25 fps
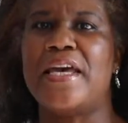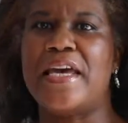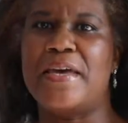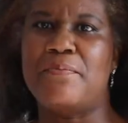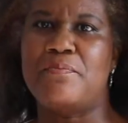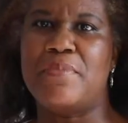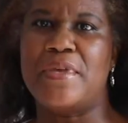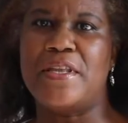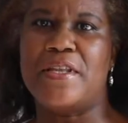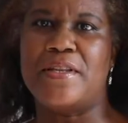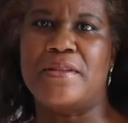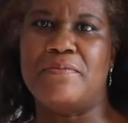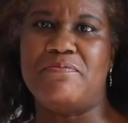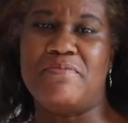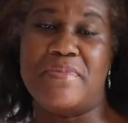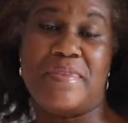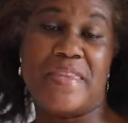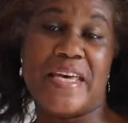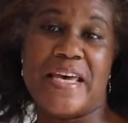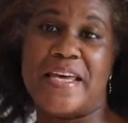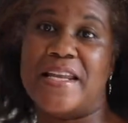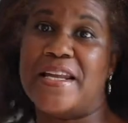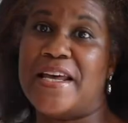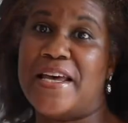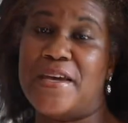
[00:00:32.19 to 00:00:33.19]
And
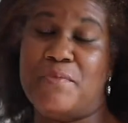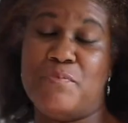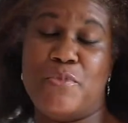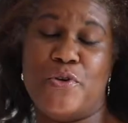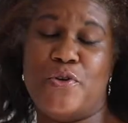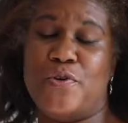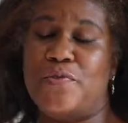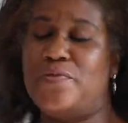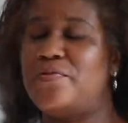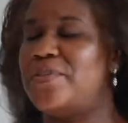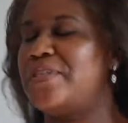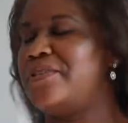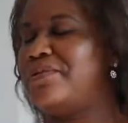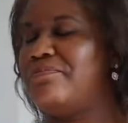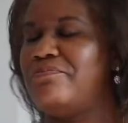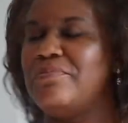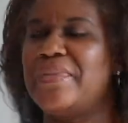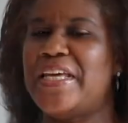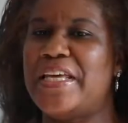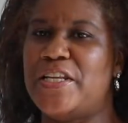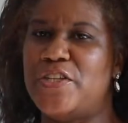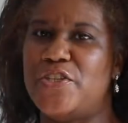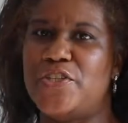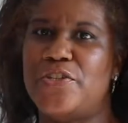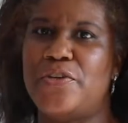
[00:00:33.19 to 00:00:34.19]
then I moved
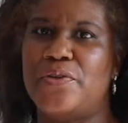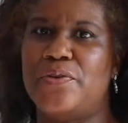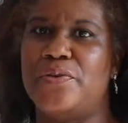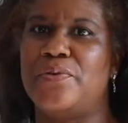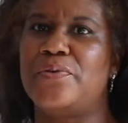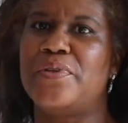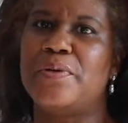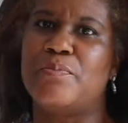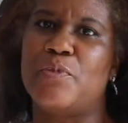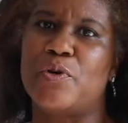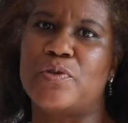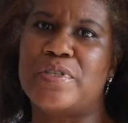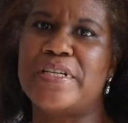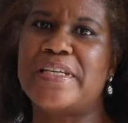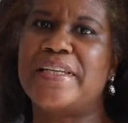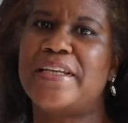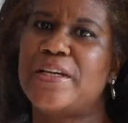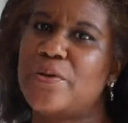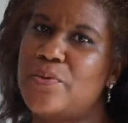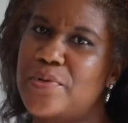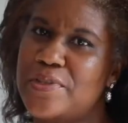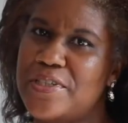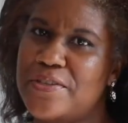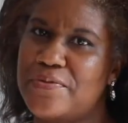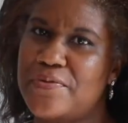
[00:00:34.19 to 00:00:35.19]
into the
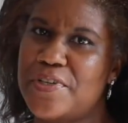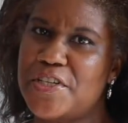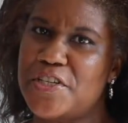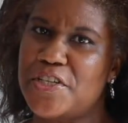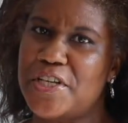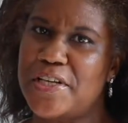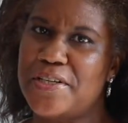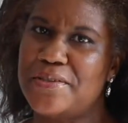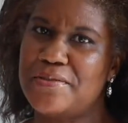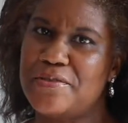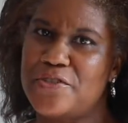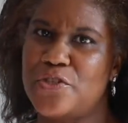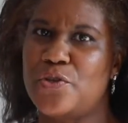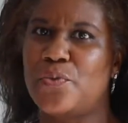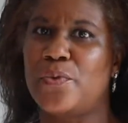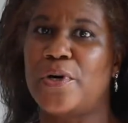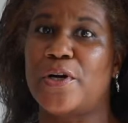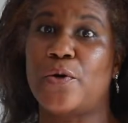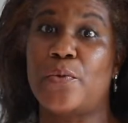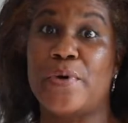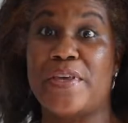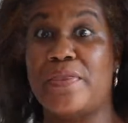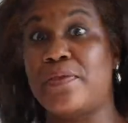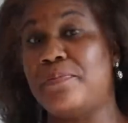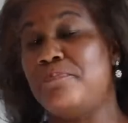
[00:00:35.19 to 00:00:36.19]
multilingual division to
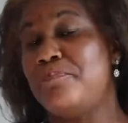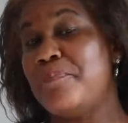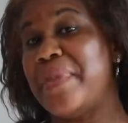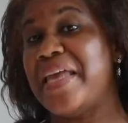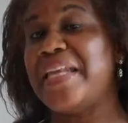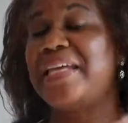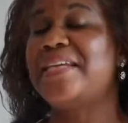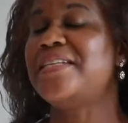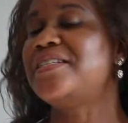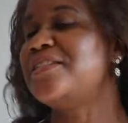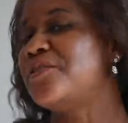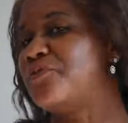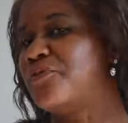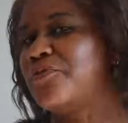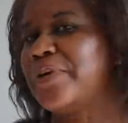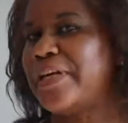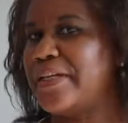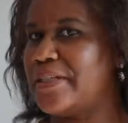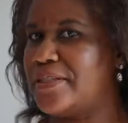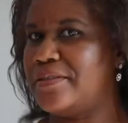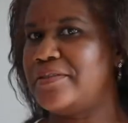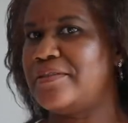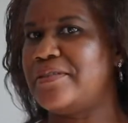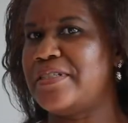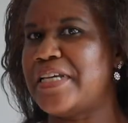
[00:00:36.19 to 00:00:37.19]
work with many
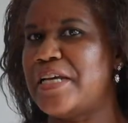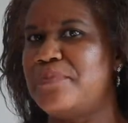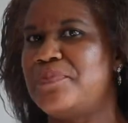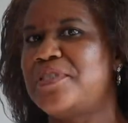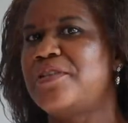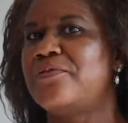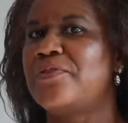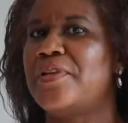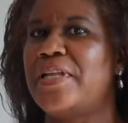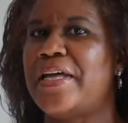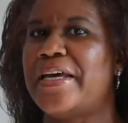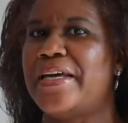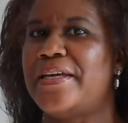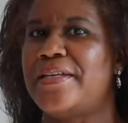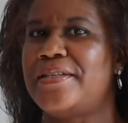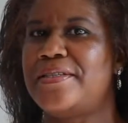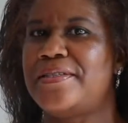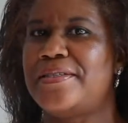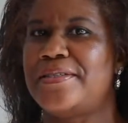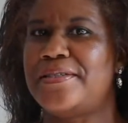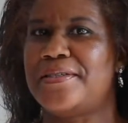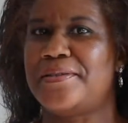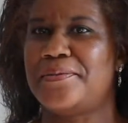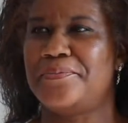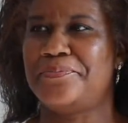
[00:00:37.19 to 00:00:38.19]
different types of
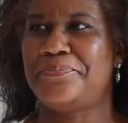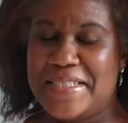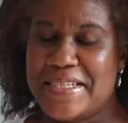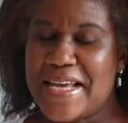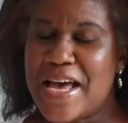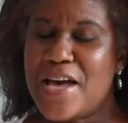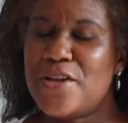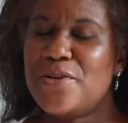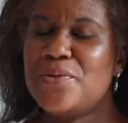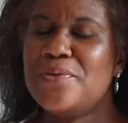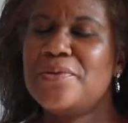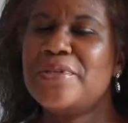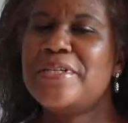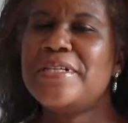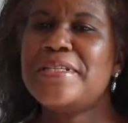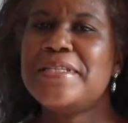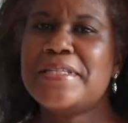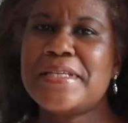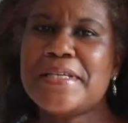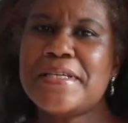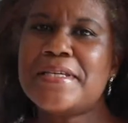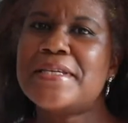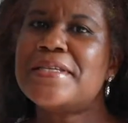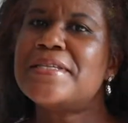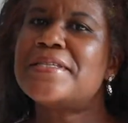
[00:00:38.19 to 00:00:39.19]
clients.
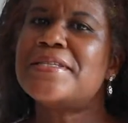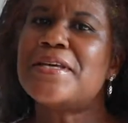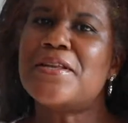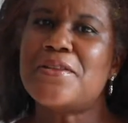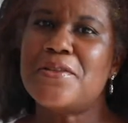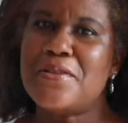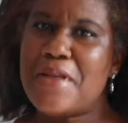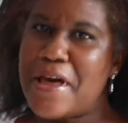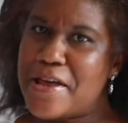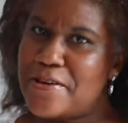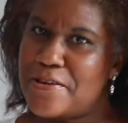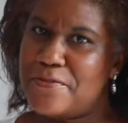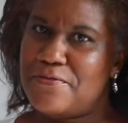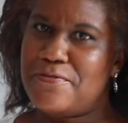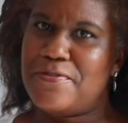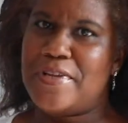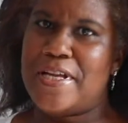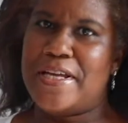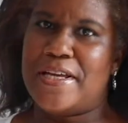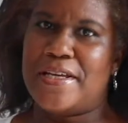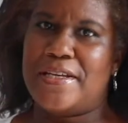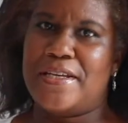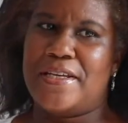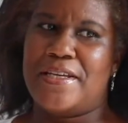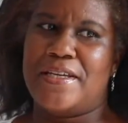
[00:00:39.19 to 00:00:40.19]
DataWords is a lot of
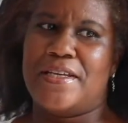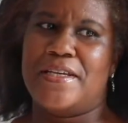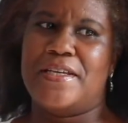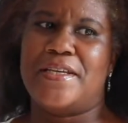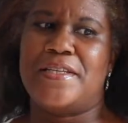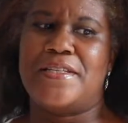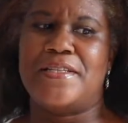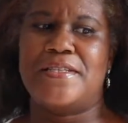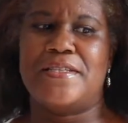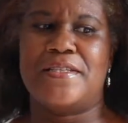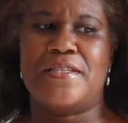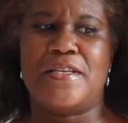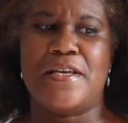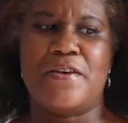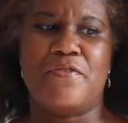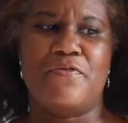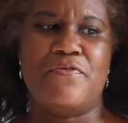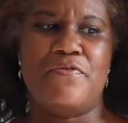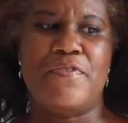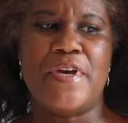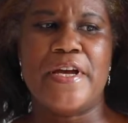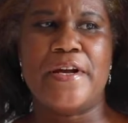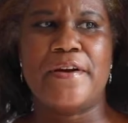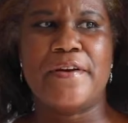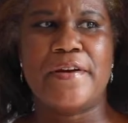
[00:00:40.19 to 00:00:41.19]
fun. It's a
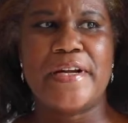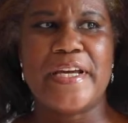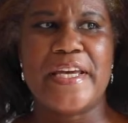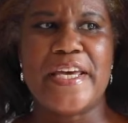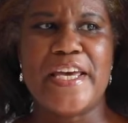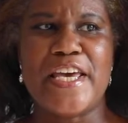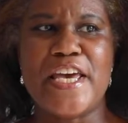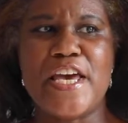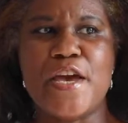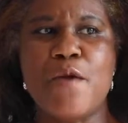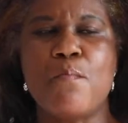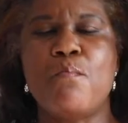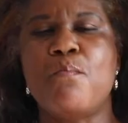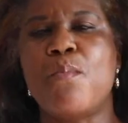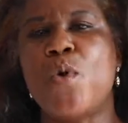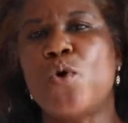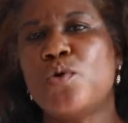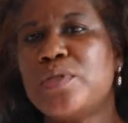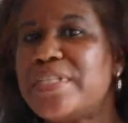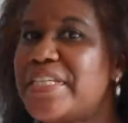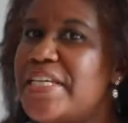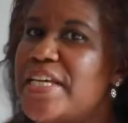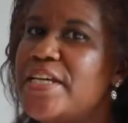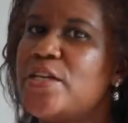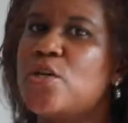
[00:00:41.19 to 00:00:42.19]
very
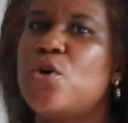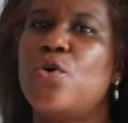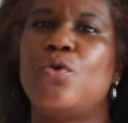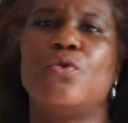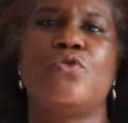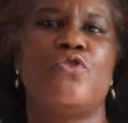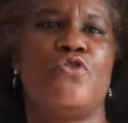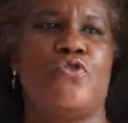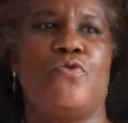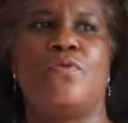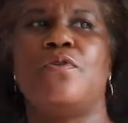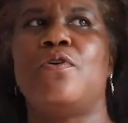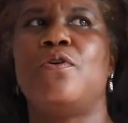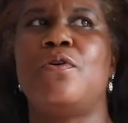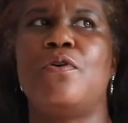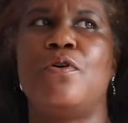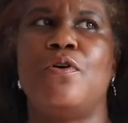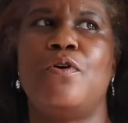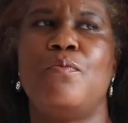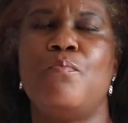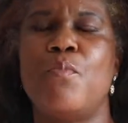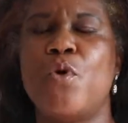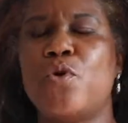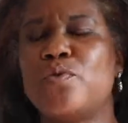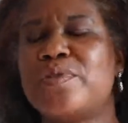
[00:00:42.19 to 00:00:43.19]

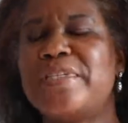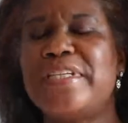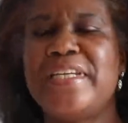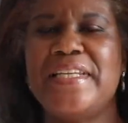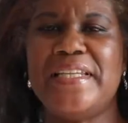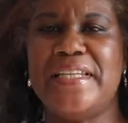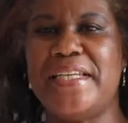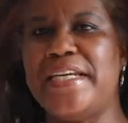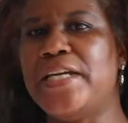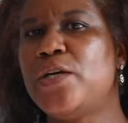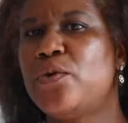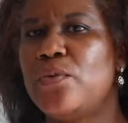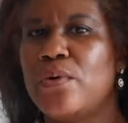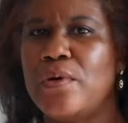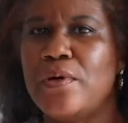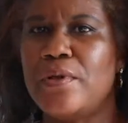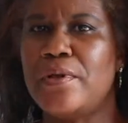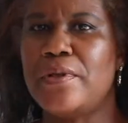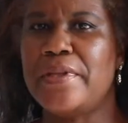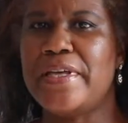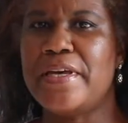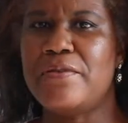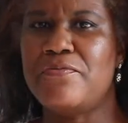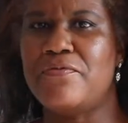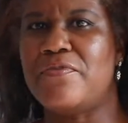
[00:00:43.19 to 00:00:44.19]
multicultural,
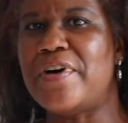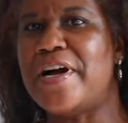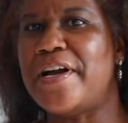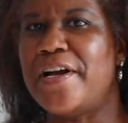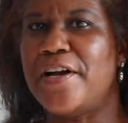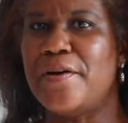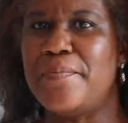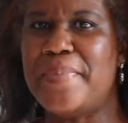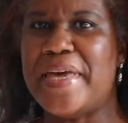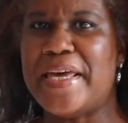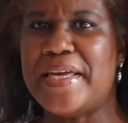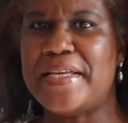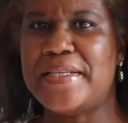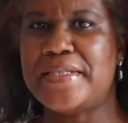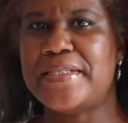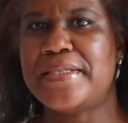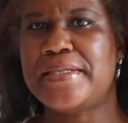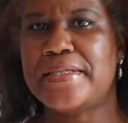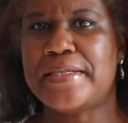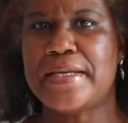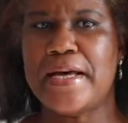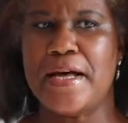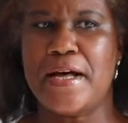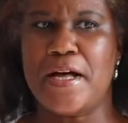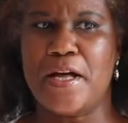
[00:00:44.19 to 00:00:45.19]
multilingual
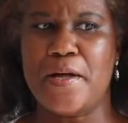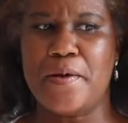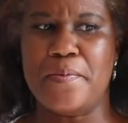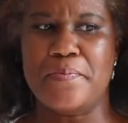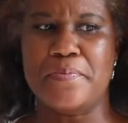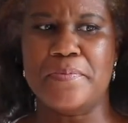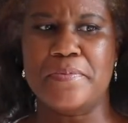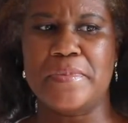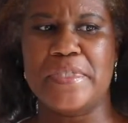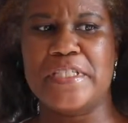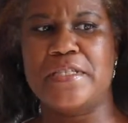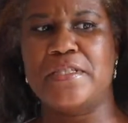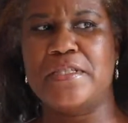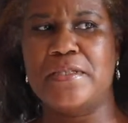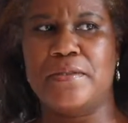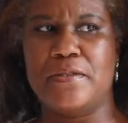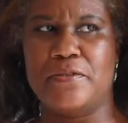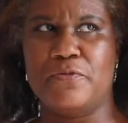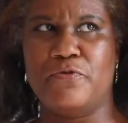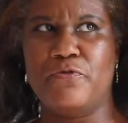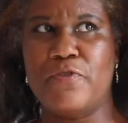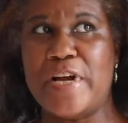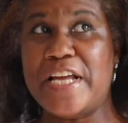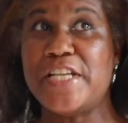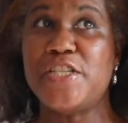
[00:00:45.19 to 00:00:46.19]
environment. Um,
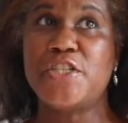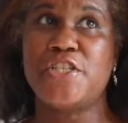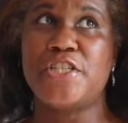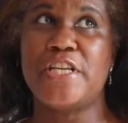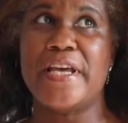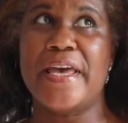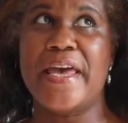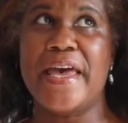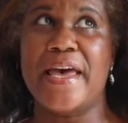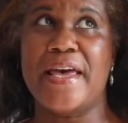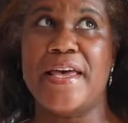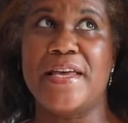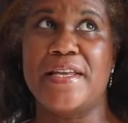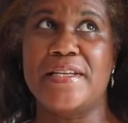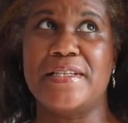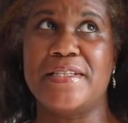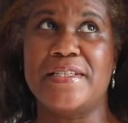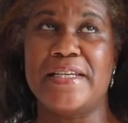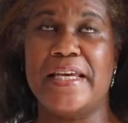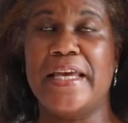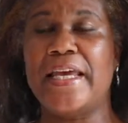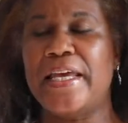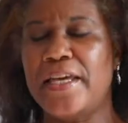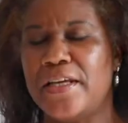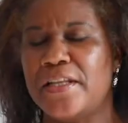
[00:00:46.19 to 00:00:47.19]
French
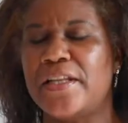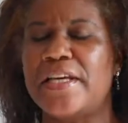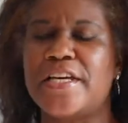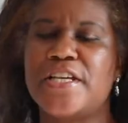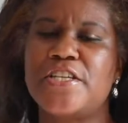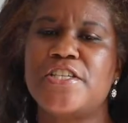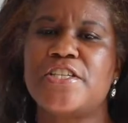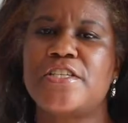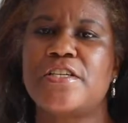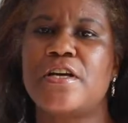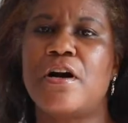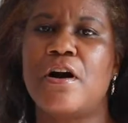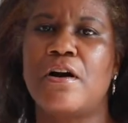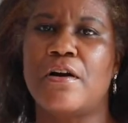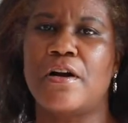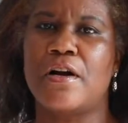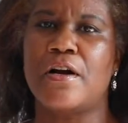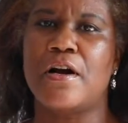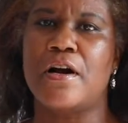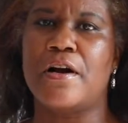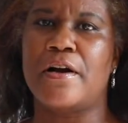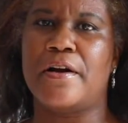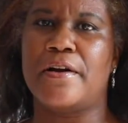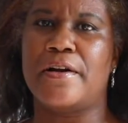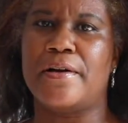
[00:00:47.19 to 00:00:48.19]
and English
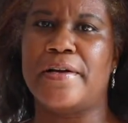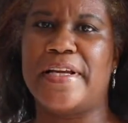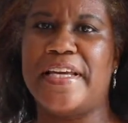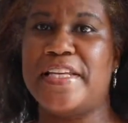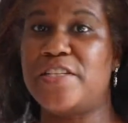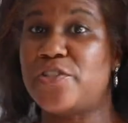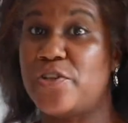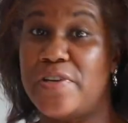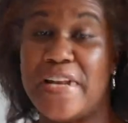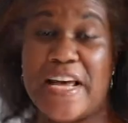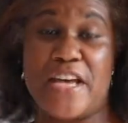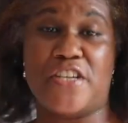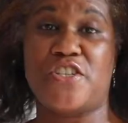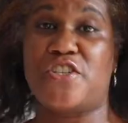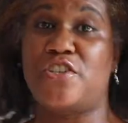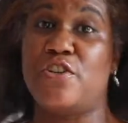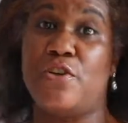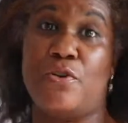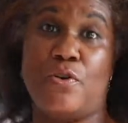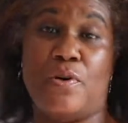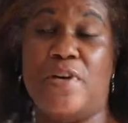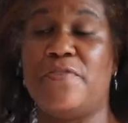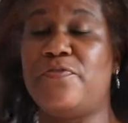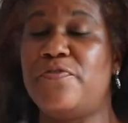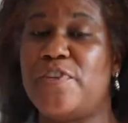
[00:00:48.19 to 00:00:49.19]
are our
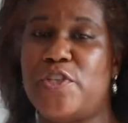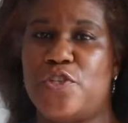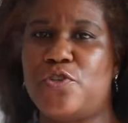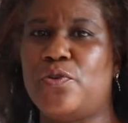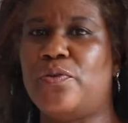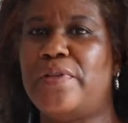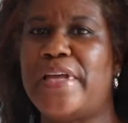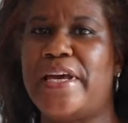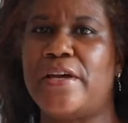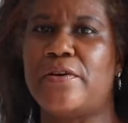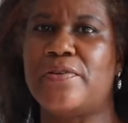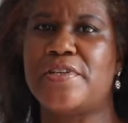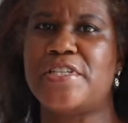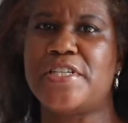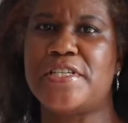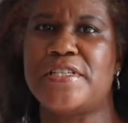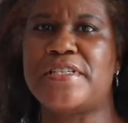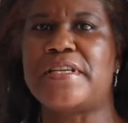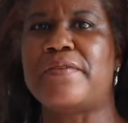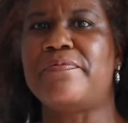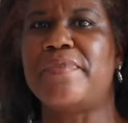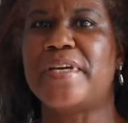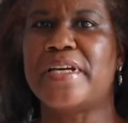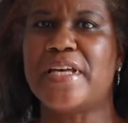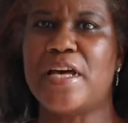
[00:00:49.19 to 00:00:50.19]
international official
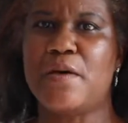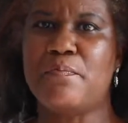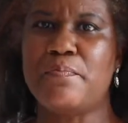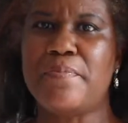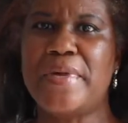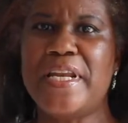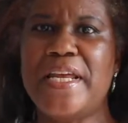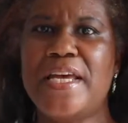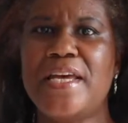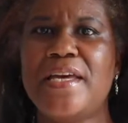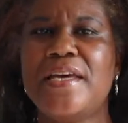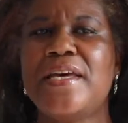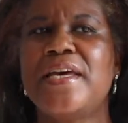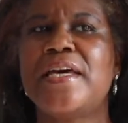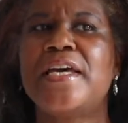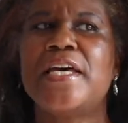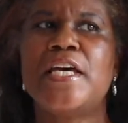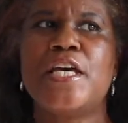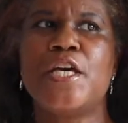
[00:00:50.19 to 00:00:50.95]
languages of the company.